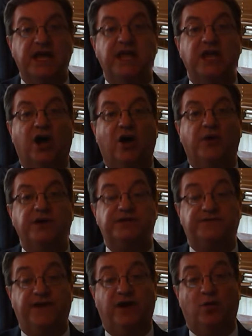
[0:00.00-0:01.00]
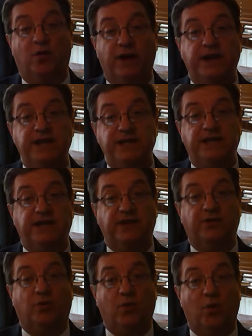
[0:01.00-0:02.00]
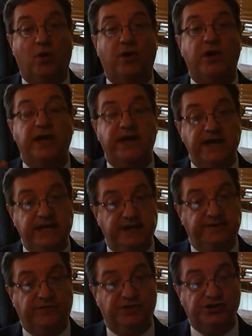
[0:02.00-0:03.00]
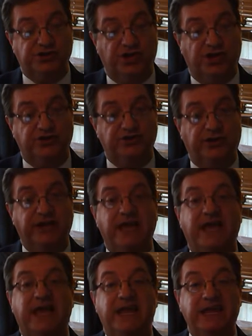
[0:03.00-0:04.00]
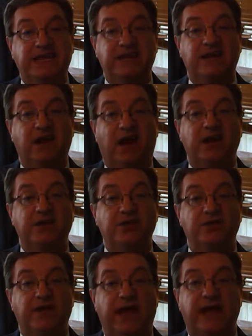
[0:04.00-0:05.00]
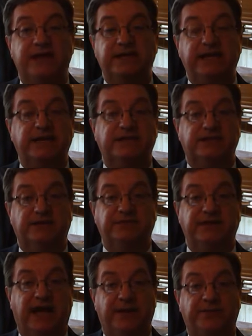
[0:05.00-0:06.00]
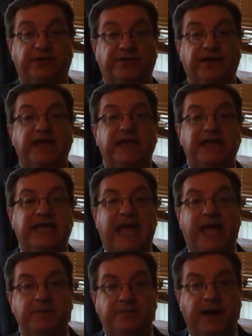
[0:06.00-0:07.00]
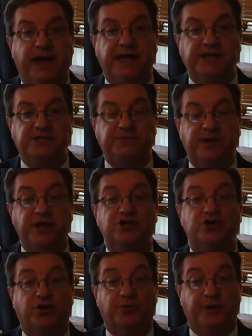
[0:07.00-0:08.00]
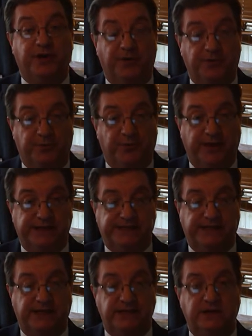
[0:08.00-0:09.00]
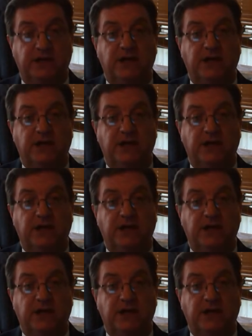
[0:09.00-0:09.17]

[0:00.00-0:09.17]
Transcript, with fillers: He always felt what he did in the war, he did for his country, and he did not do that to get some type of campaign speech or become the president.